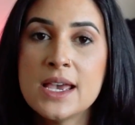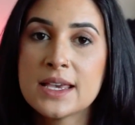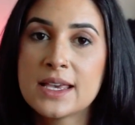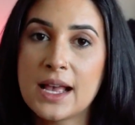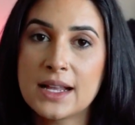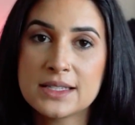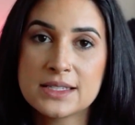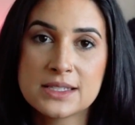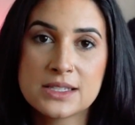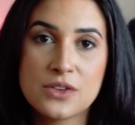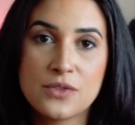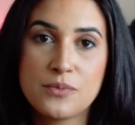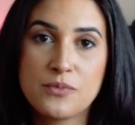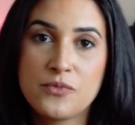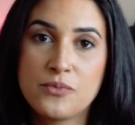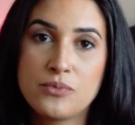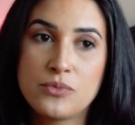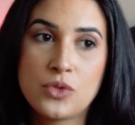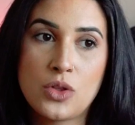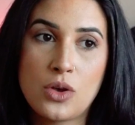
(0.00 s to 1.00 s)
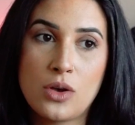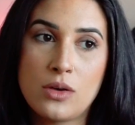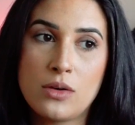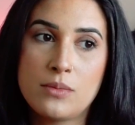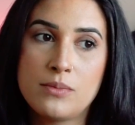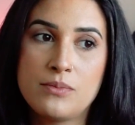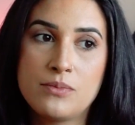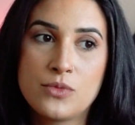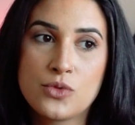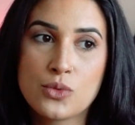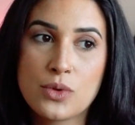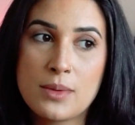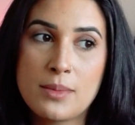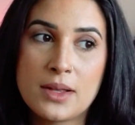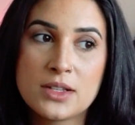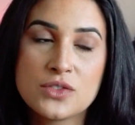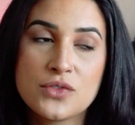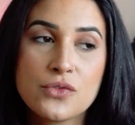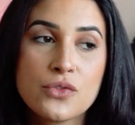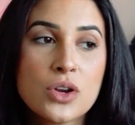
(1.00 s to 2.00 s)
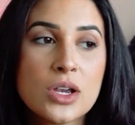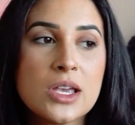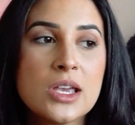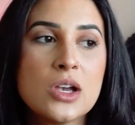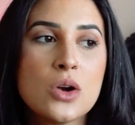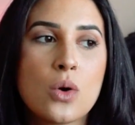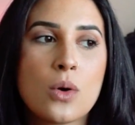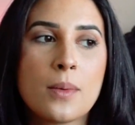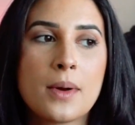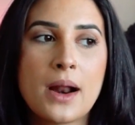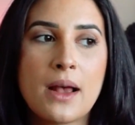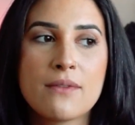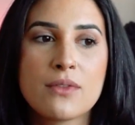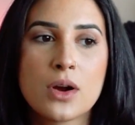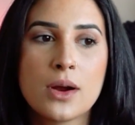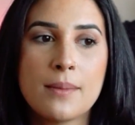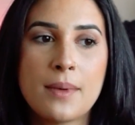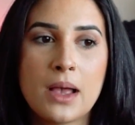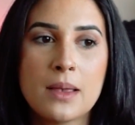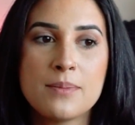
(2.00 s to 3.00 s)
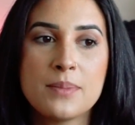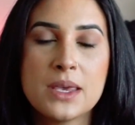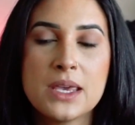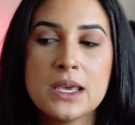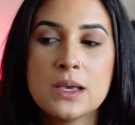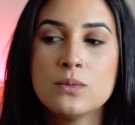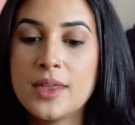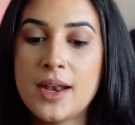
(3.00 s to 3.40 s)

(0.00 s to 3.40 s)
gets the 3 months free or whatever it might be.